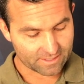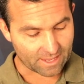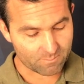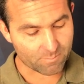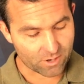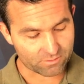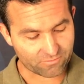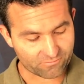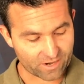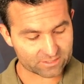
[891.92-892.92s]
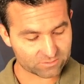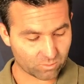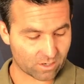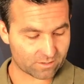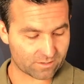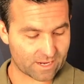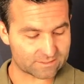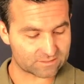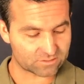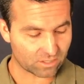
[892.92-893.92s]
Can both fresh water
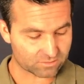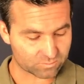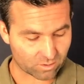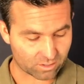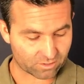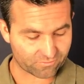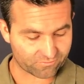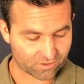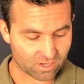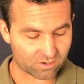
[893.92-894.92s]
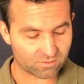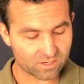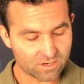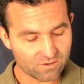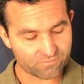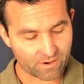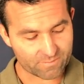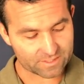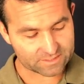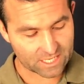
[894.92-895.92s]
and salt water flow
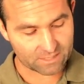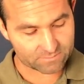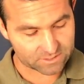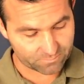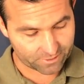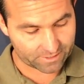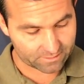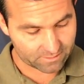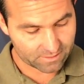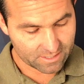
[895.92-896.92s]
from the same spring?